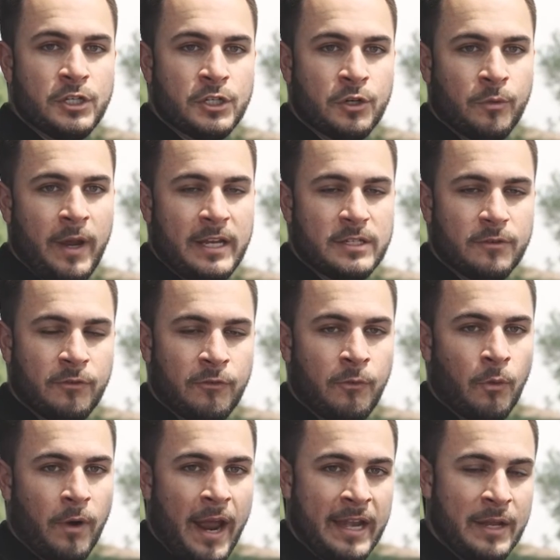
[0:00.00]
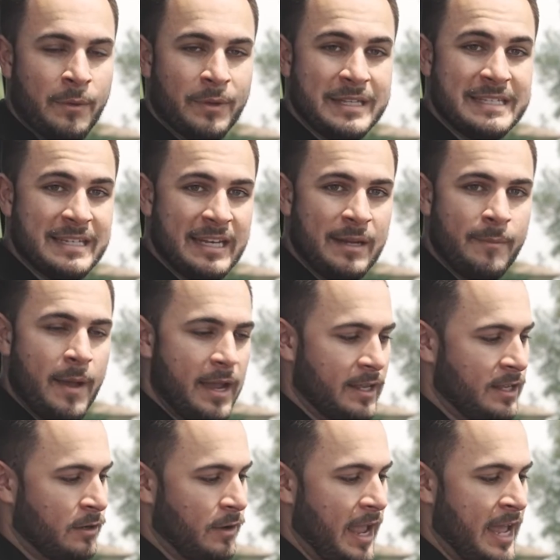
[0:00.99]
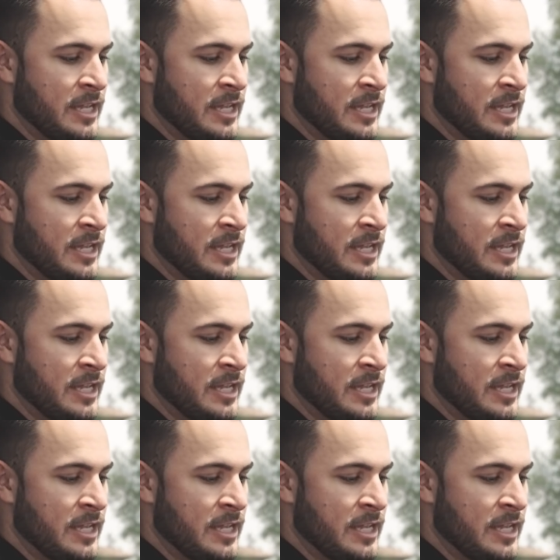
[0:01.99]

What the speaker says: is great for anyone sitting back here,